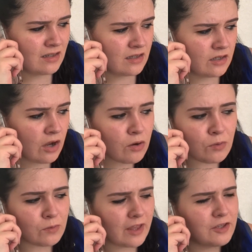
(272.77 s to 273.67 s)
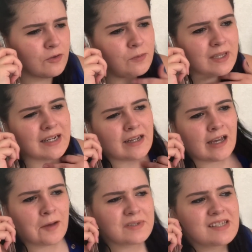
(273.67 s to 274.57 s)
No, like you don't get it.
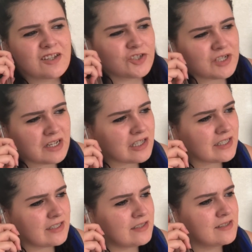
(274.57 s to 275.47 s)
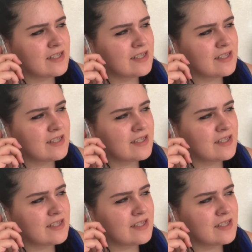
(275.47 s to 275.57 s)
I'm a Sagittarius.